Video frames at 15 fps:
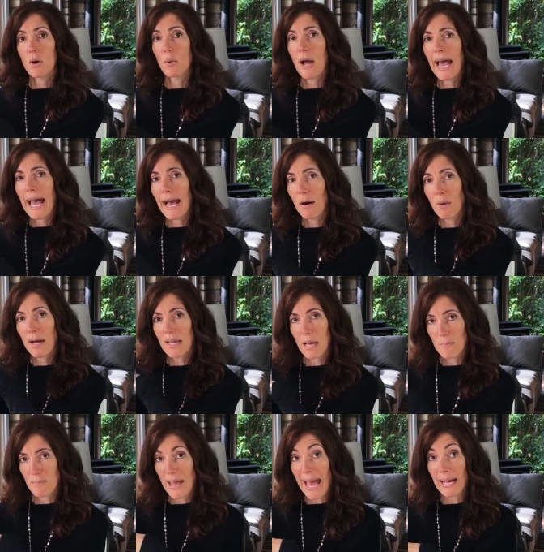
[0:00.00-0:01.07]
how I
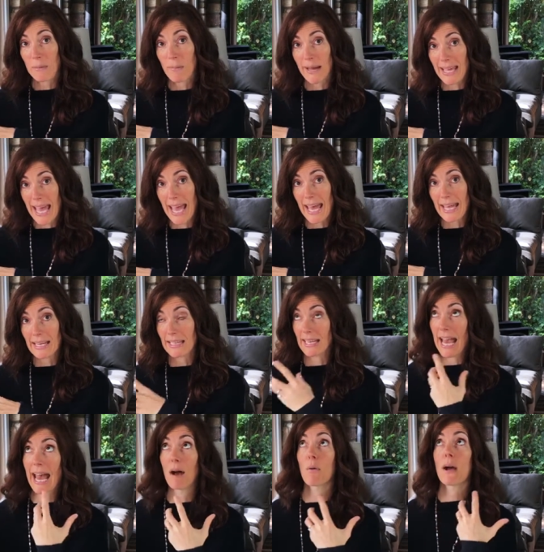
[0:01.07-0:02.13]
unpack my head and
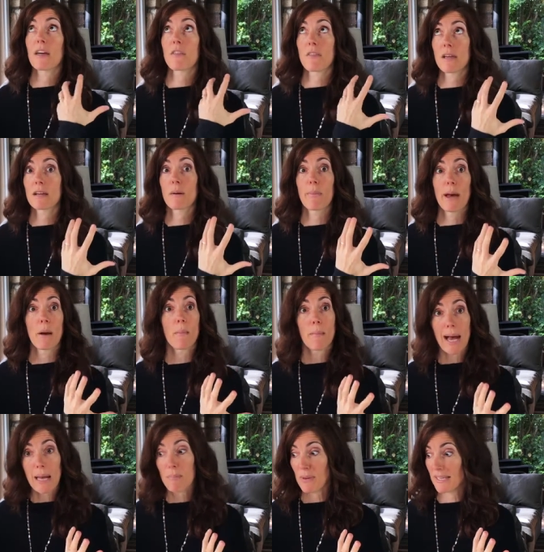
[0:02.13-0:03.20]
how I think about
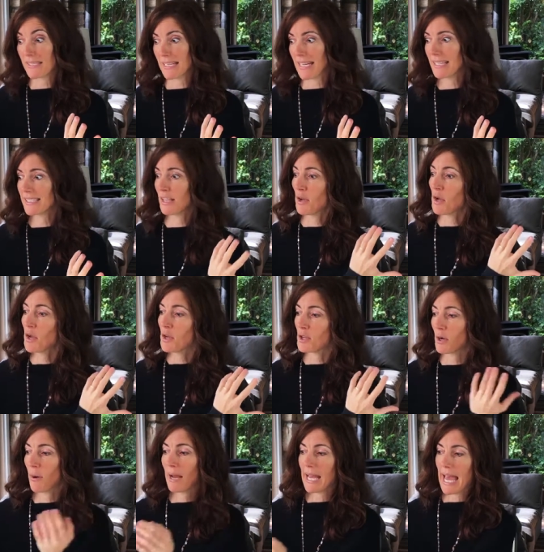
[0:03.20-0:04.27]
my business, I